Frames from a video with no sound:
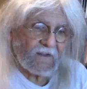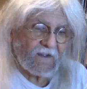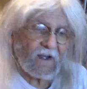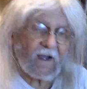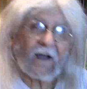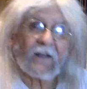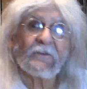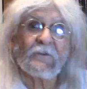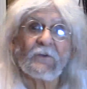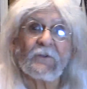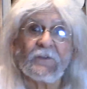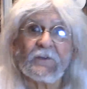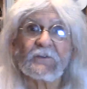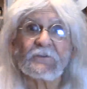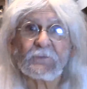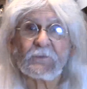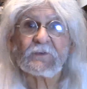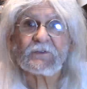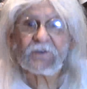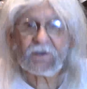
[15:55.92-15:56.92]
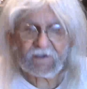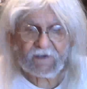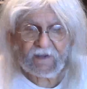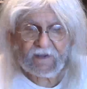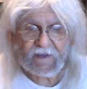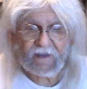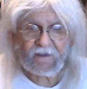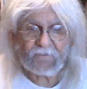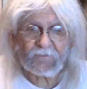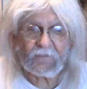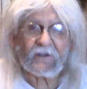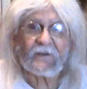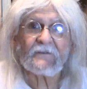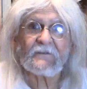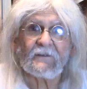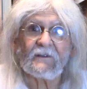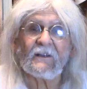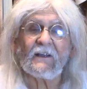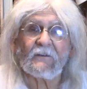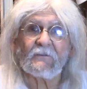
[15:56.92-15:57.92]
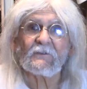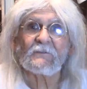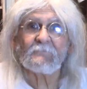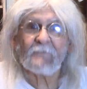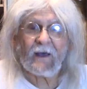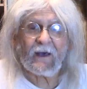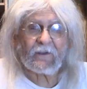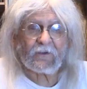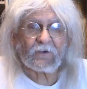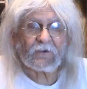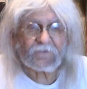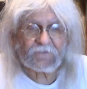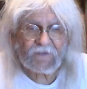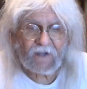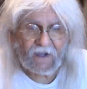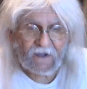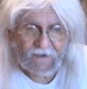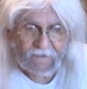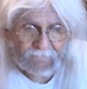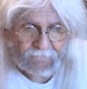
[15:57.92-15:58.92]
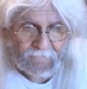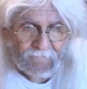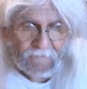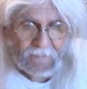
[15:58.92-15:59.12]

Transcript: I knew this was going to happen. It was a matter of time,